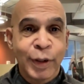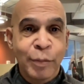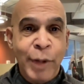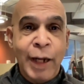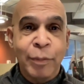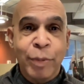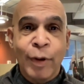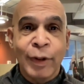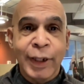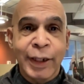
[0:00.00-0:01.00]
by the
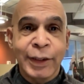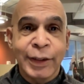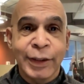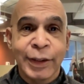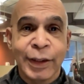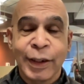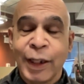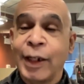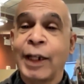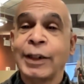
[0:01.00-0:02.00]
police.
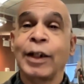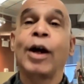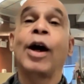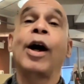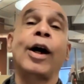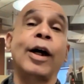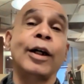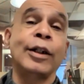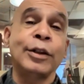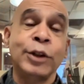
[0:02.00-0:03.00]
And they said,
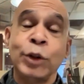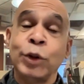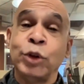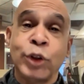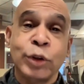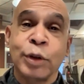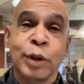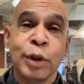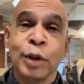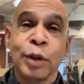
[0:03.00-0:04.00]
oh,
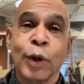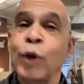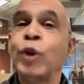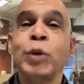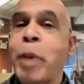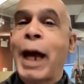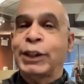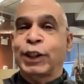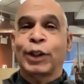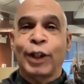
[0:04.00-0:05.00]
whose
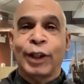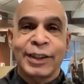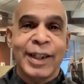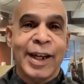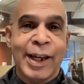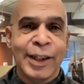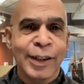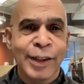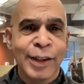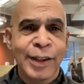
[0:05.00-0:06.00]
bicycle is that?
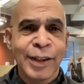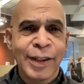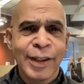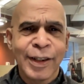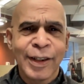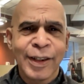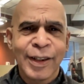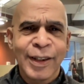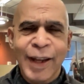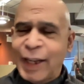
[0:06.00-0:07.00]

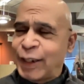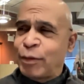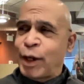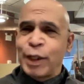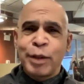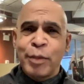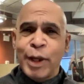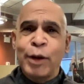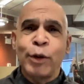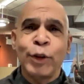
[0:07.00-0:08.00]
I said, what do you
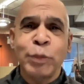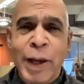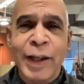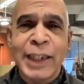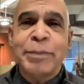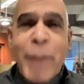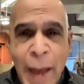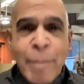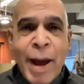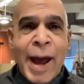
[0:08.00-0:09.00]
mean, it's
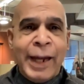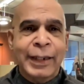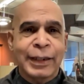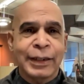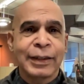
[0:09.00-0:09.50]
my bike.